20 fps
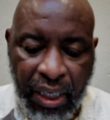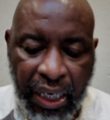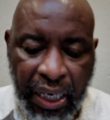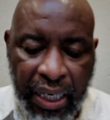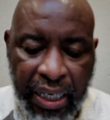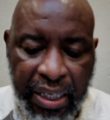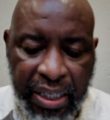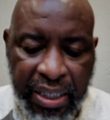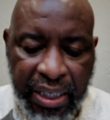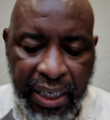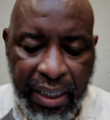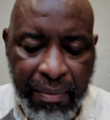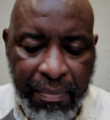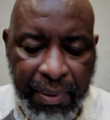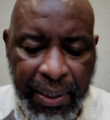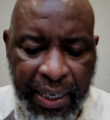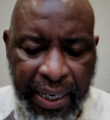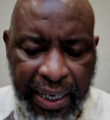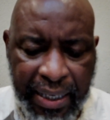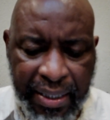It shall
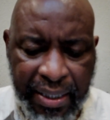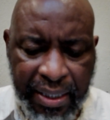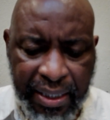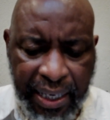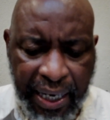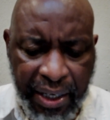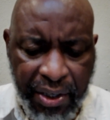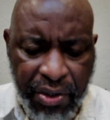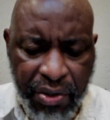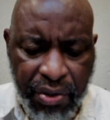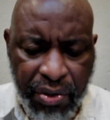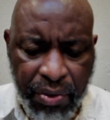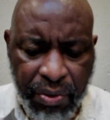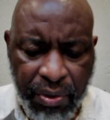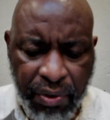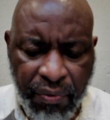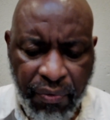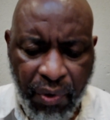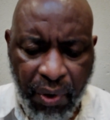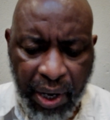be a
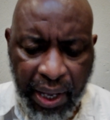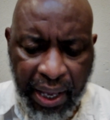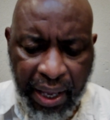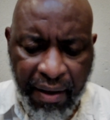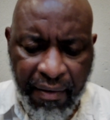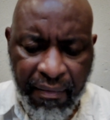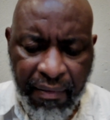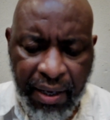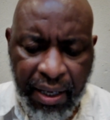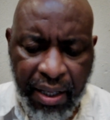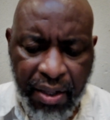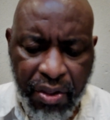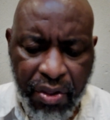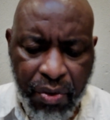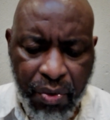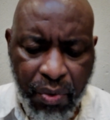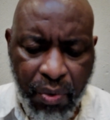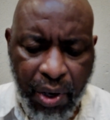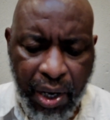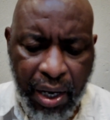statute forever
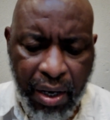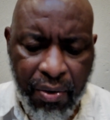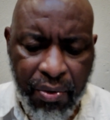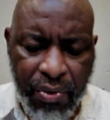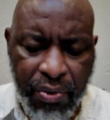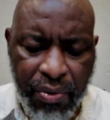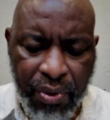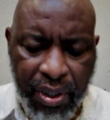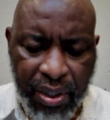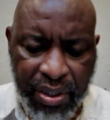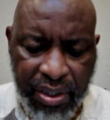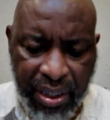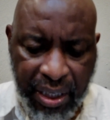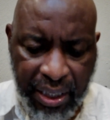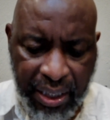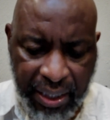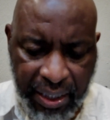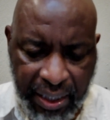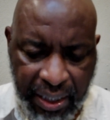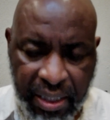throughout your
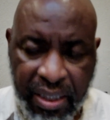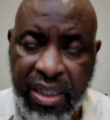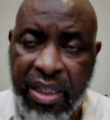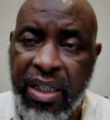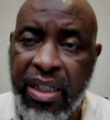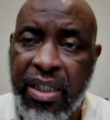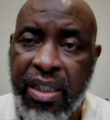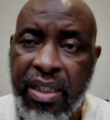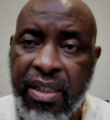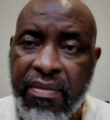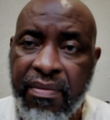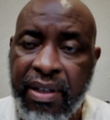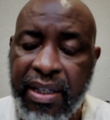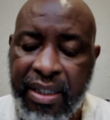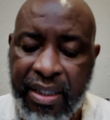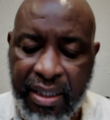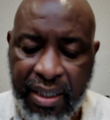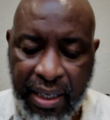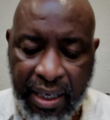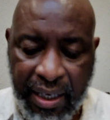generations,
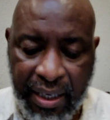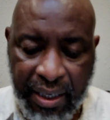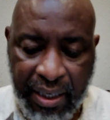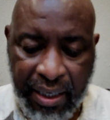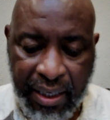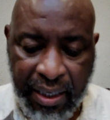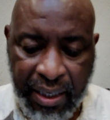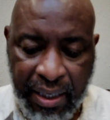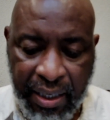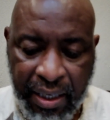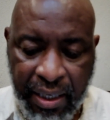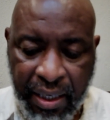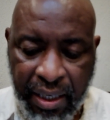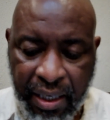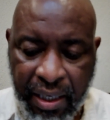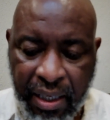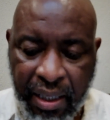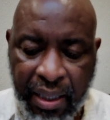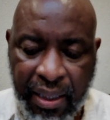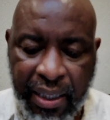verse 10,
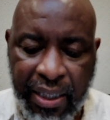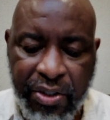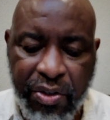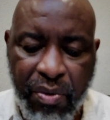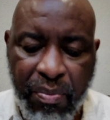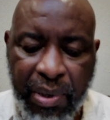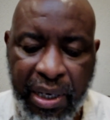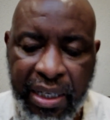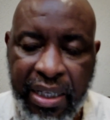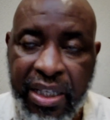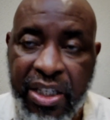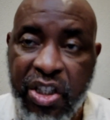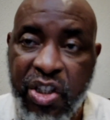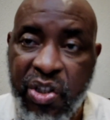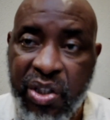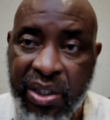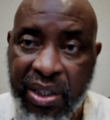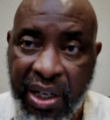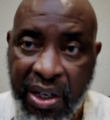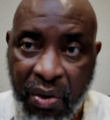that you may
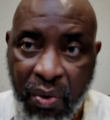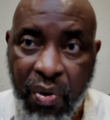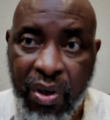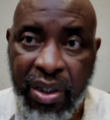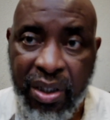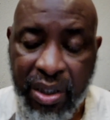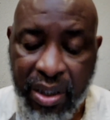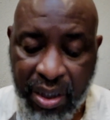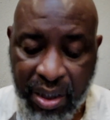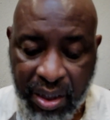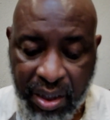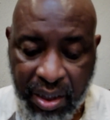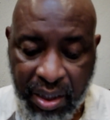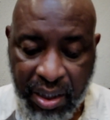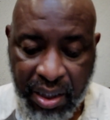distinguish